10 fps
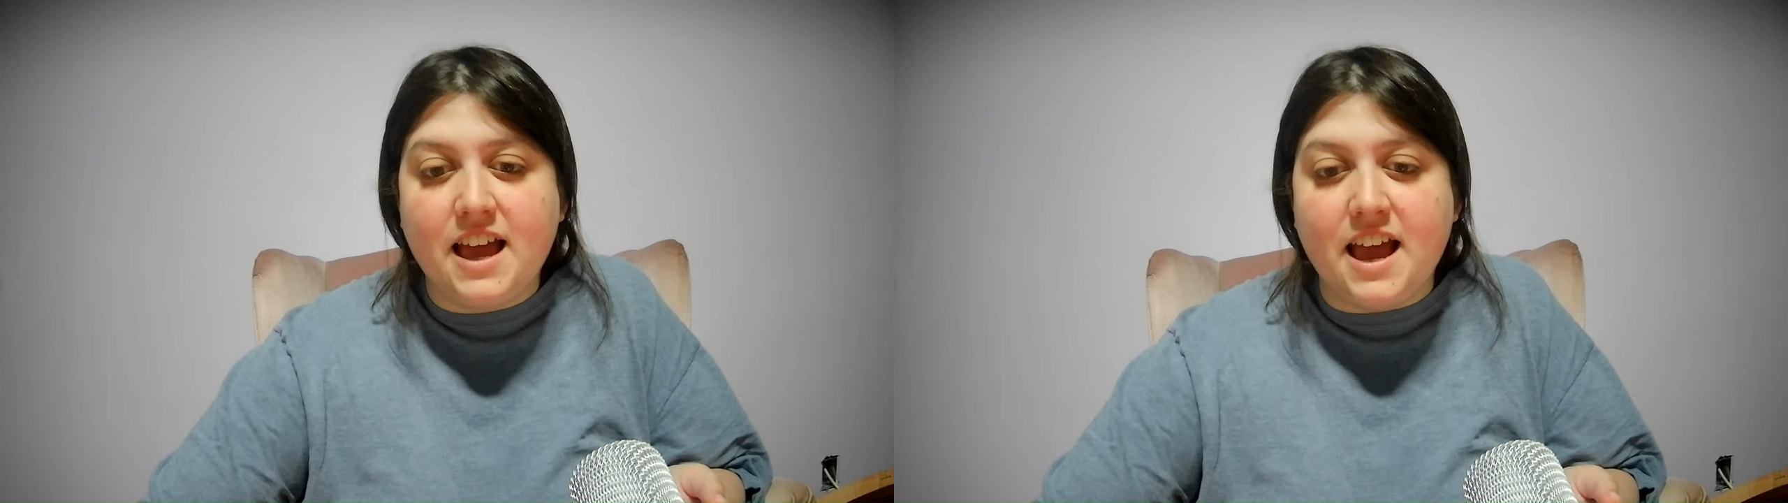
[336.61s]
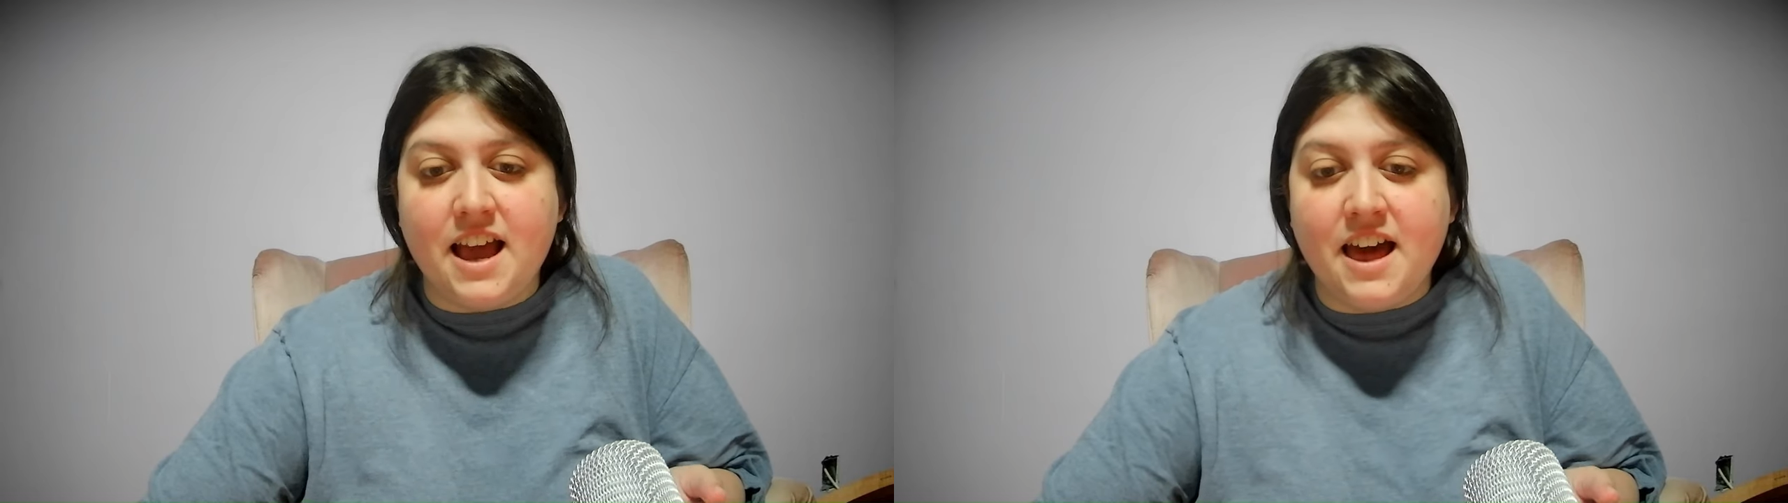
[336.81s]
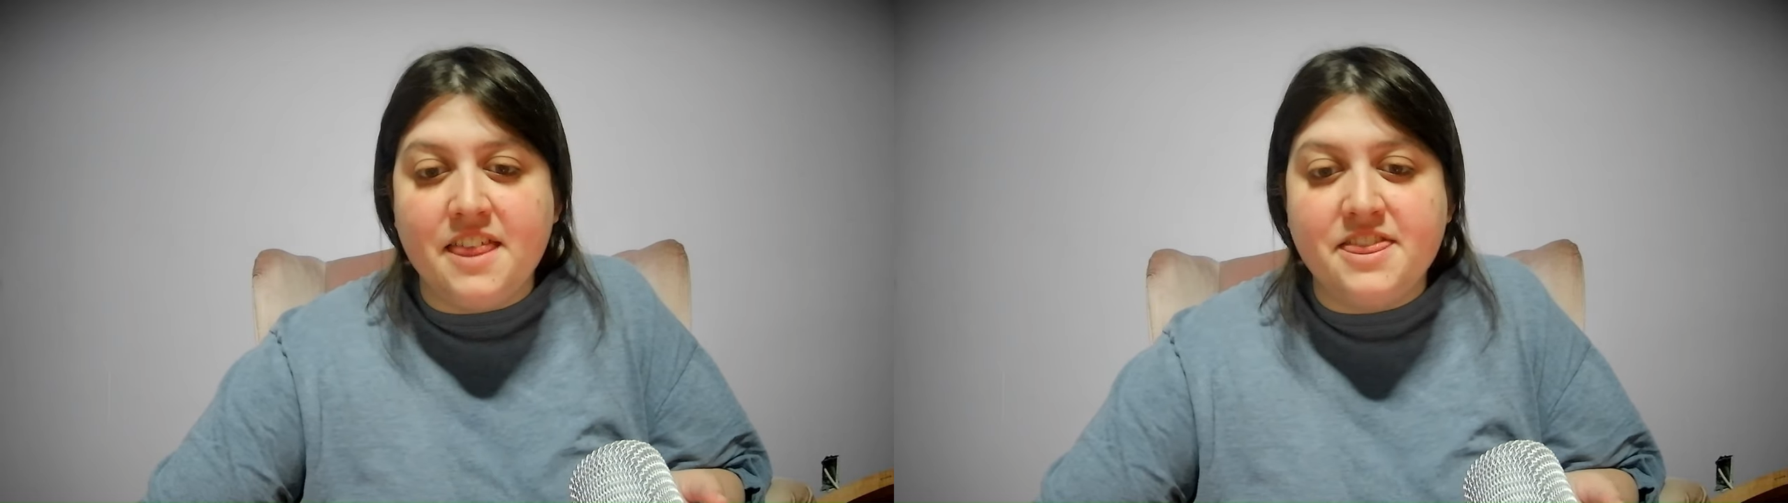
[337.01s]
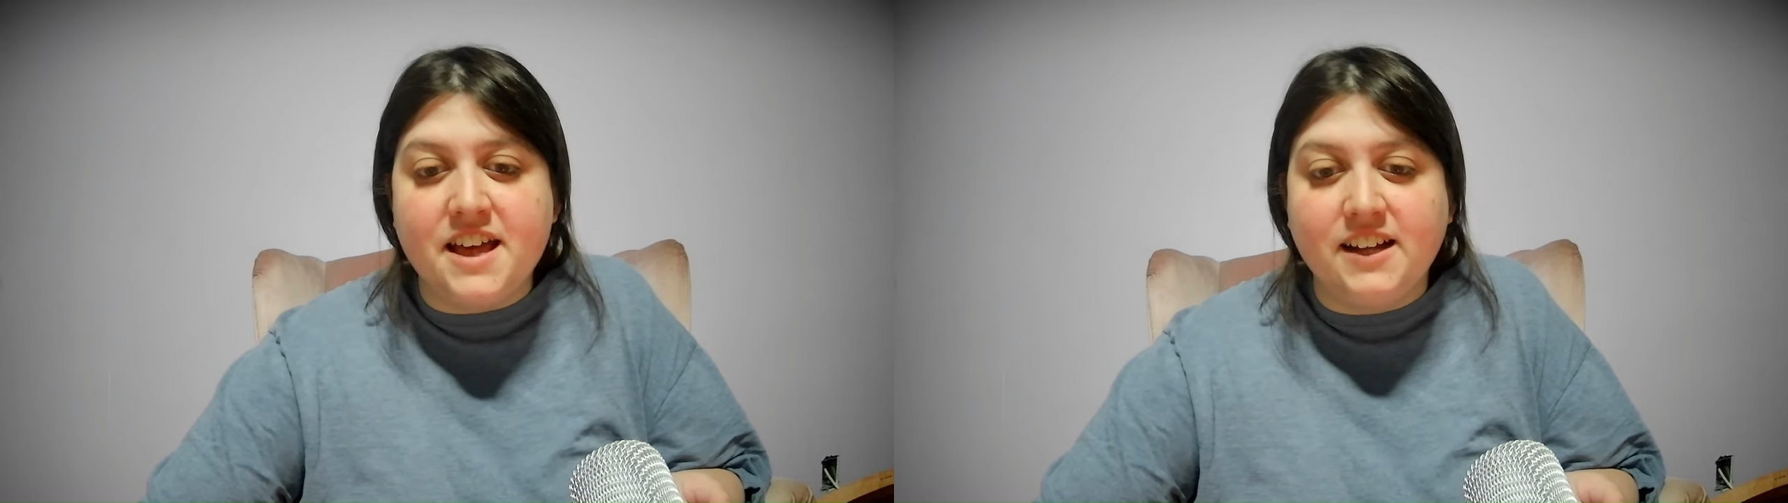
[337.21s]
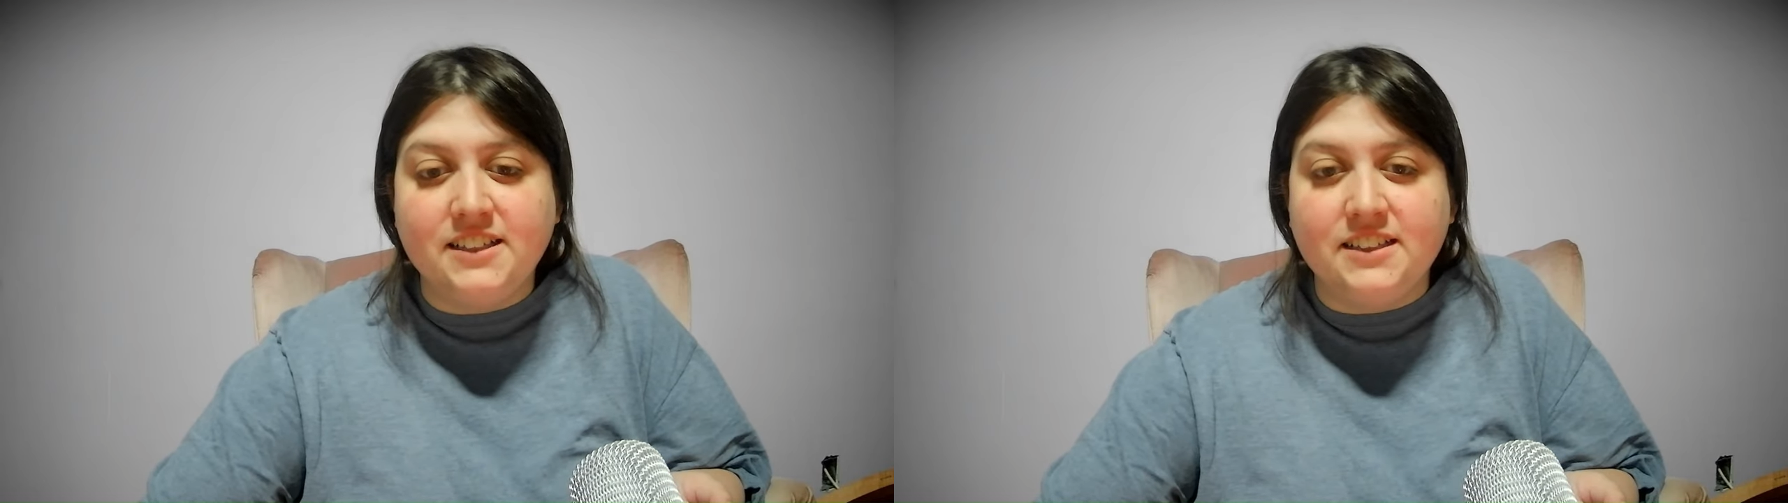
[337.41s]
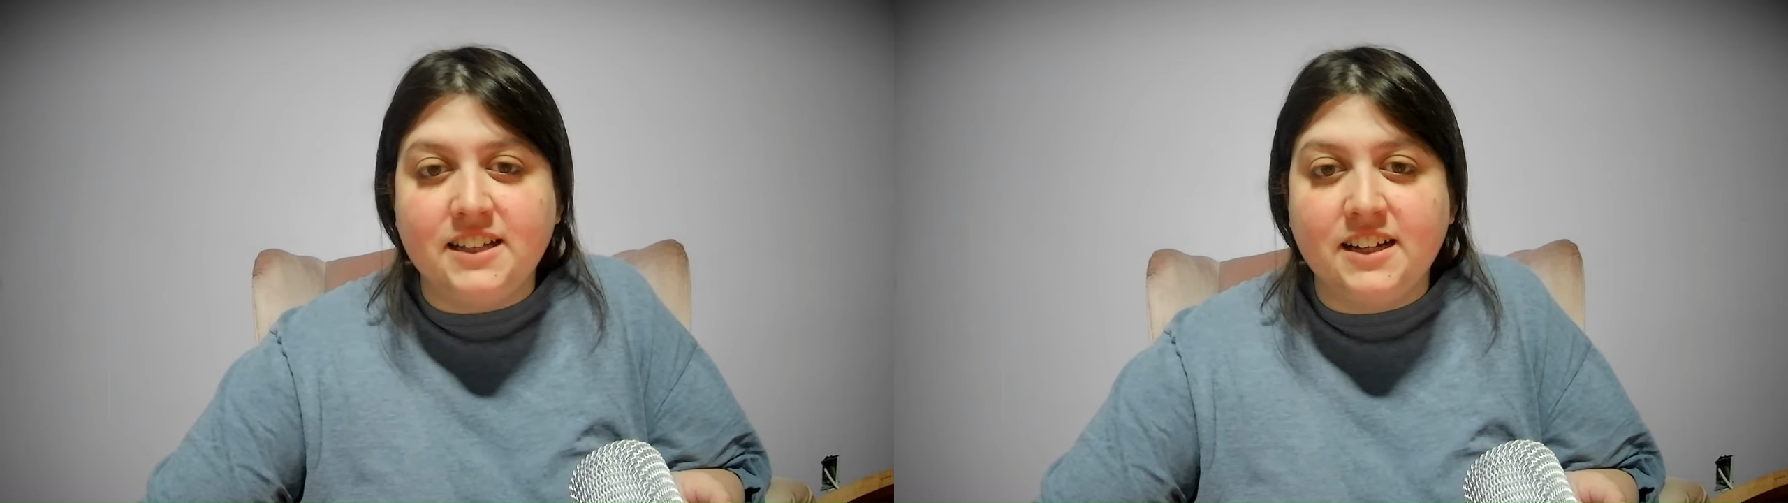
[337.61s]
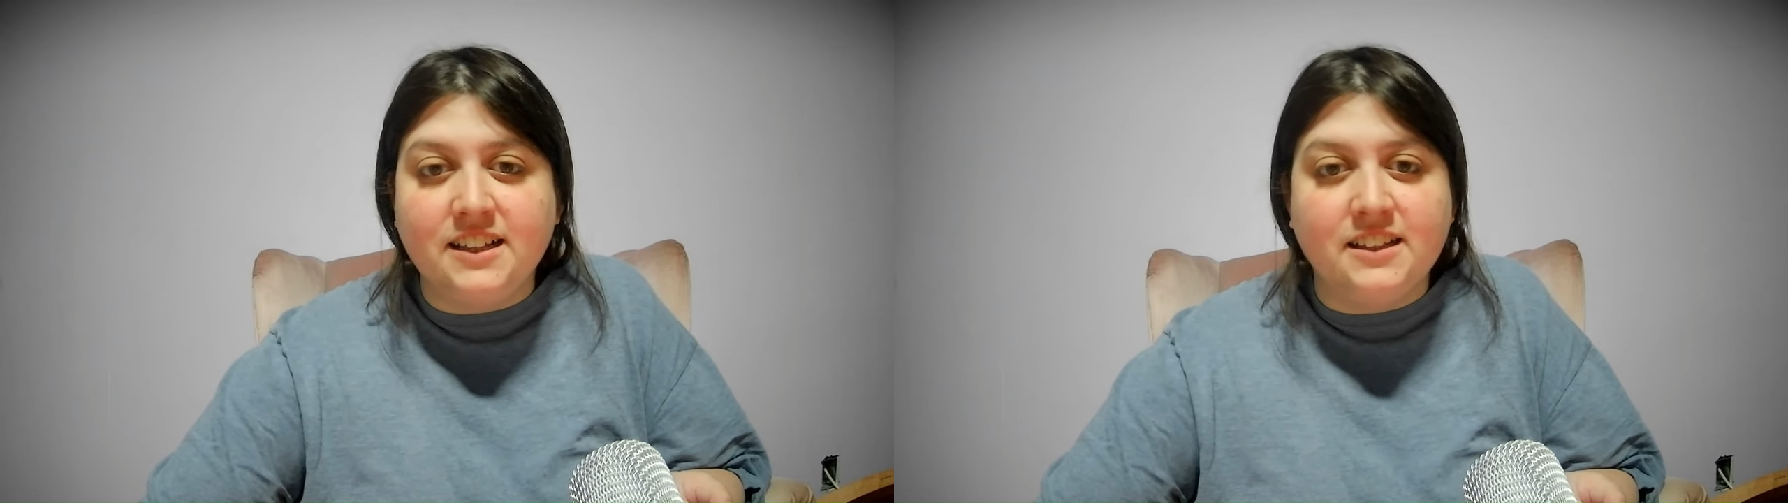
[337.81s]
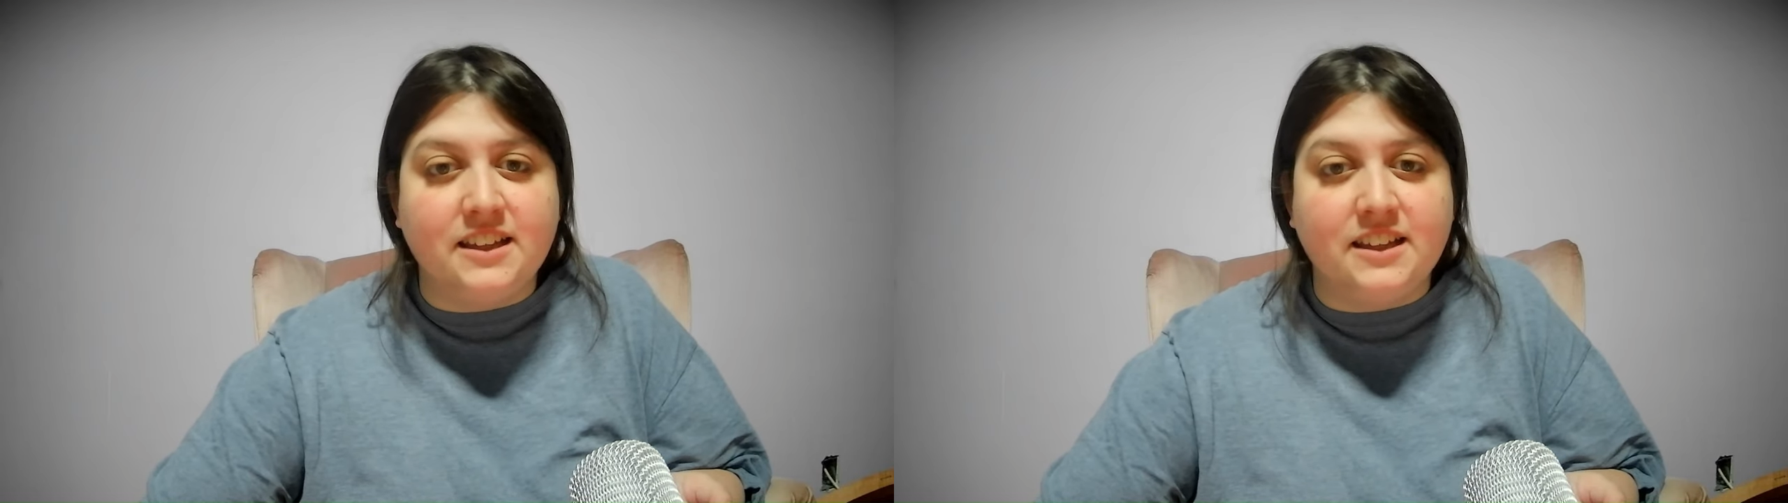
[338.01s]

and then then I'll,